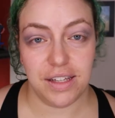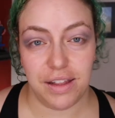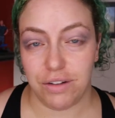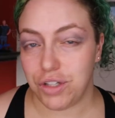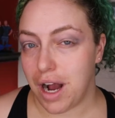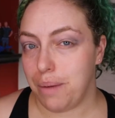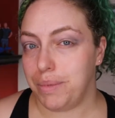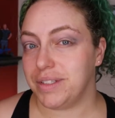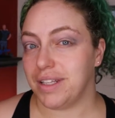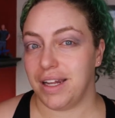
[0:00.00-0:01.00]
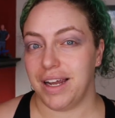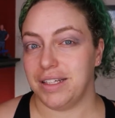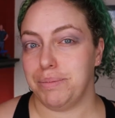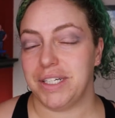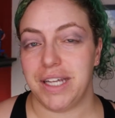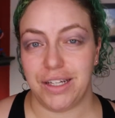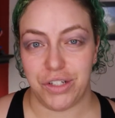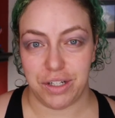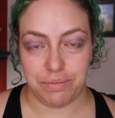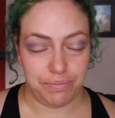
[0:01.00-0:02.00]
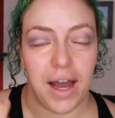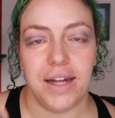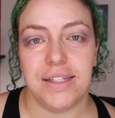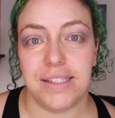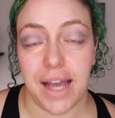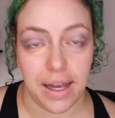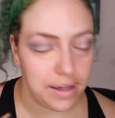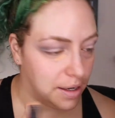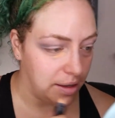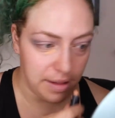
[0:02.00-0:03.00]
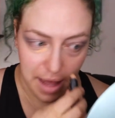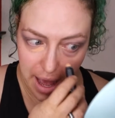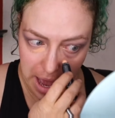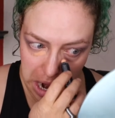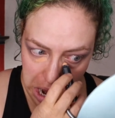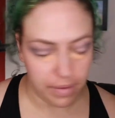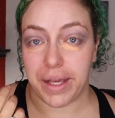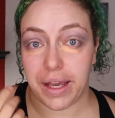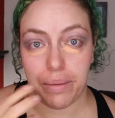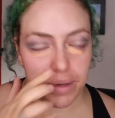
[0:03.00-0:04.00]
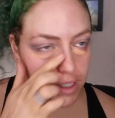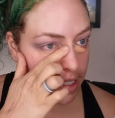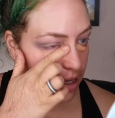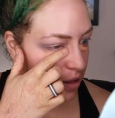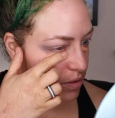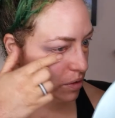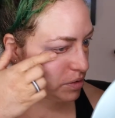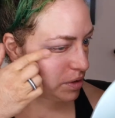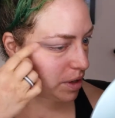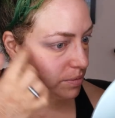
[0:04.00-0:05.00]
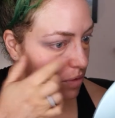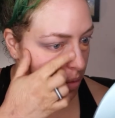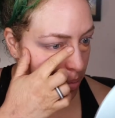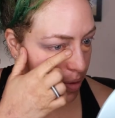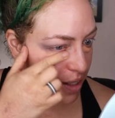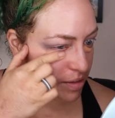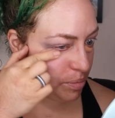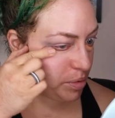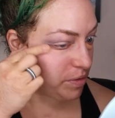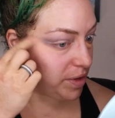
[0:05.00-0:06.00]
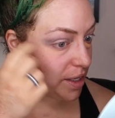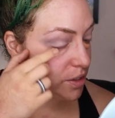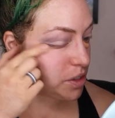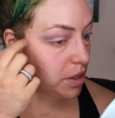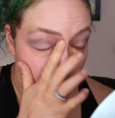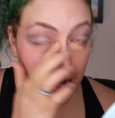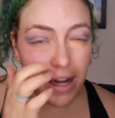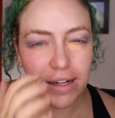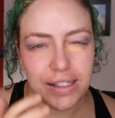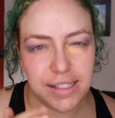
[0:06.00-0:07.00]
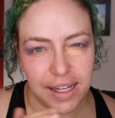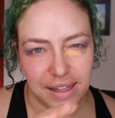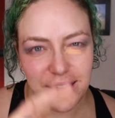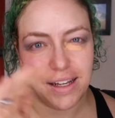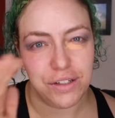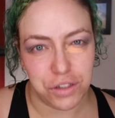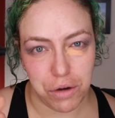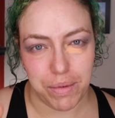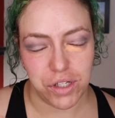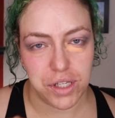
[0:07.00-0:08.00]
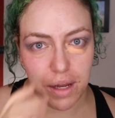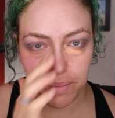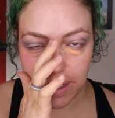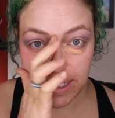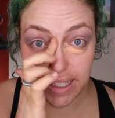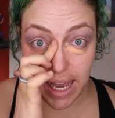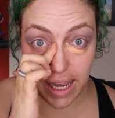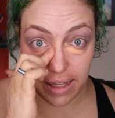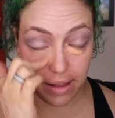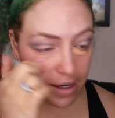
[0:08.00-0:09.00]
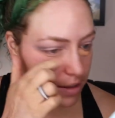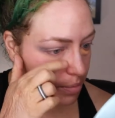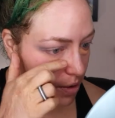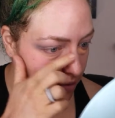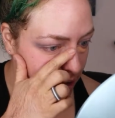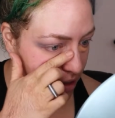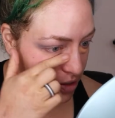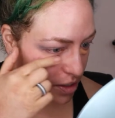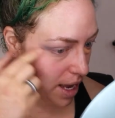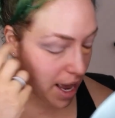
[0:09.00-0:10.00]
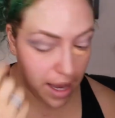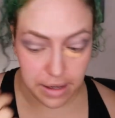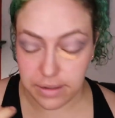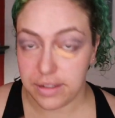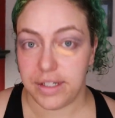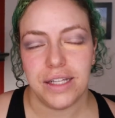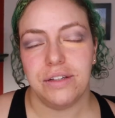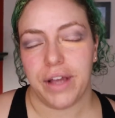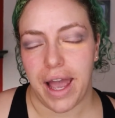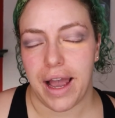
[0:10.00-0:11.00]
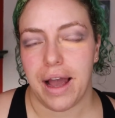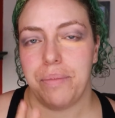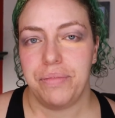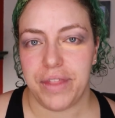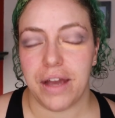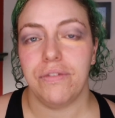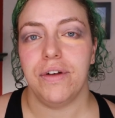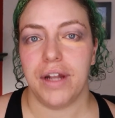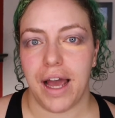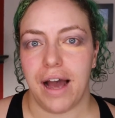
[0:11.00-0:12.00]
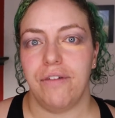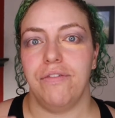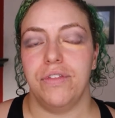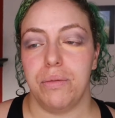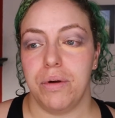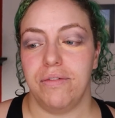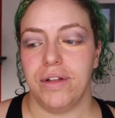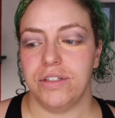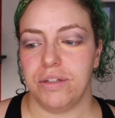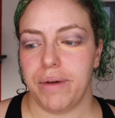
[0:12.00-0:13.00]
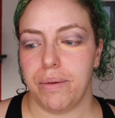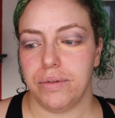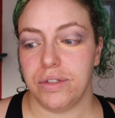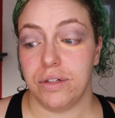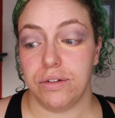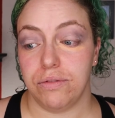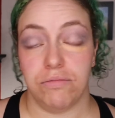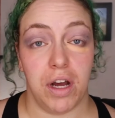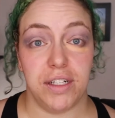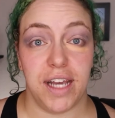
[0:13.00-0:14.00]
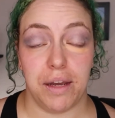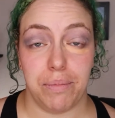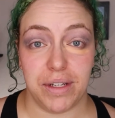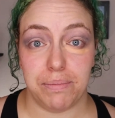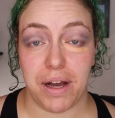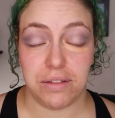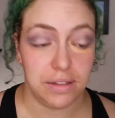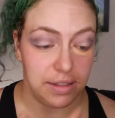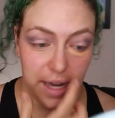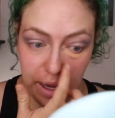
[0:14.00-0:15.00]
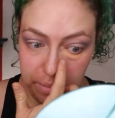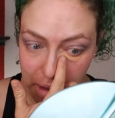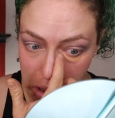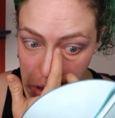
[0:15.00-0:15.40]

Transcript: It's not their job, it's not an expectation. I understand that being able to say this also comes from a place of privilege. And I understand that there's so much that I'm gonna say that is privileged. And that's okay. I'm thankful to have the privilege to be able to not take my spouse's name.